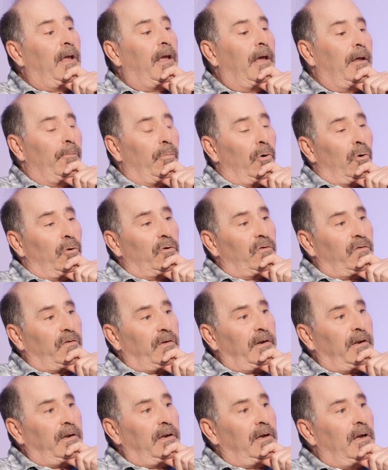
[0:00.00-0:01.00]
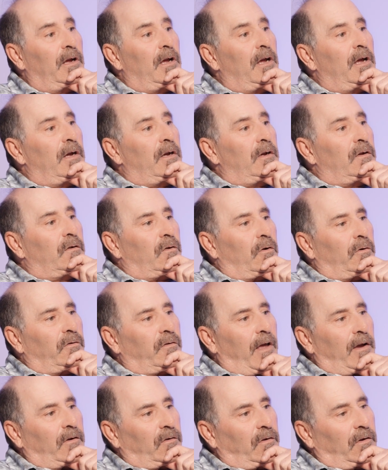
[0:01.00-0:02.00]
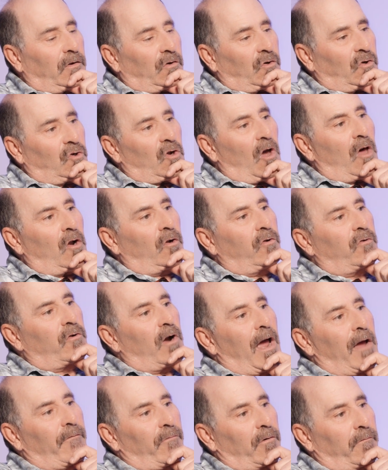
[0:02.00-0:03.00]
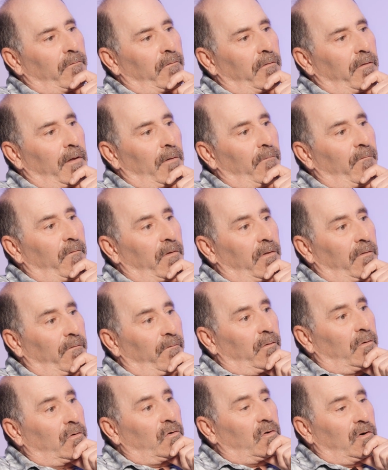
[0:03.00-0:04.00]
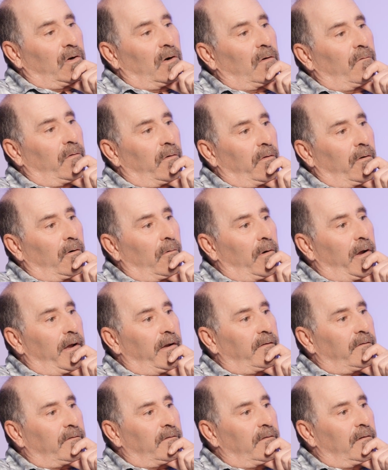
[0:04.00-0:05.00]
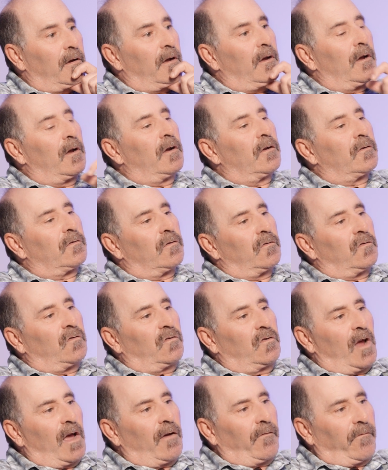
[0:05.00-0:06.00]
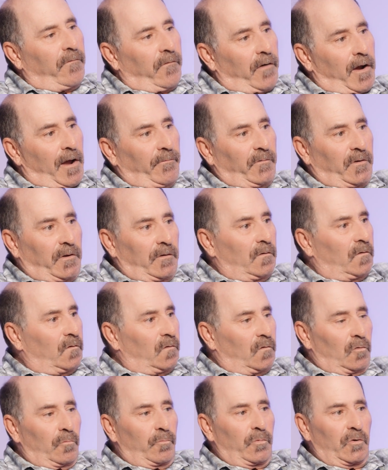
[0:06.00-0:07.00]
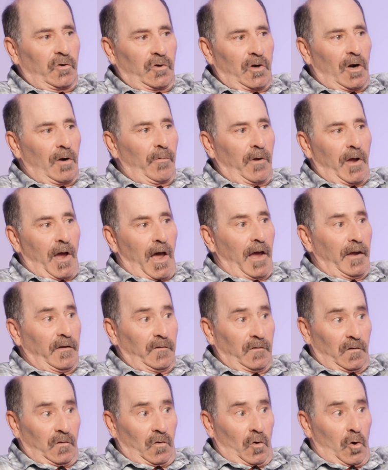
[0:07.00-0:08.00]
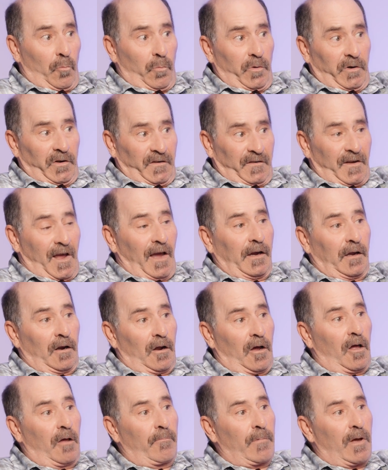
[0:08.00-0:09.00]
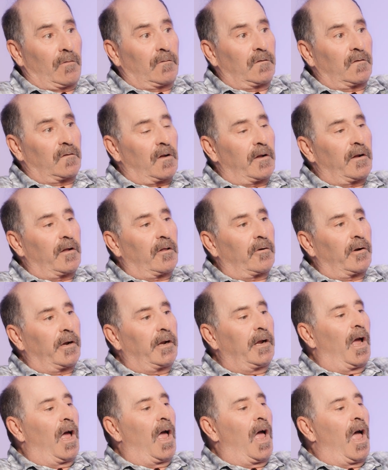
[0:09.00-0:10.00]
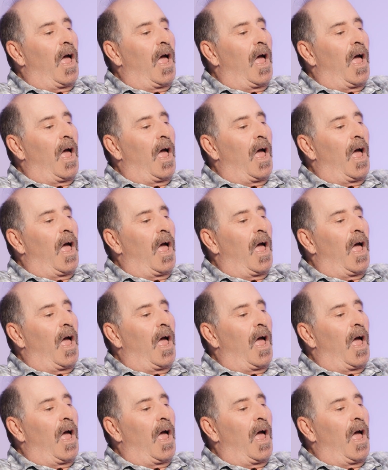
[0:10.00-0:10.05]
in Boulder City. So I was actually a shuttle driver for them for the first year for their race. So Jeff Frampton, super sharp guy, has just opened a second All Mountain Cyclery.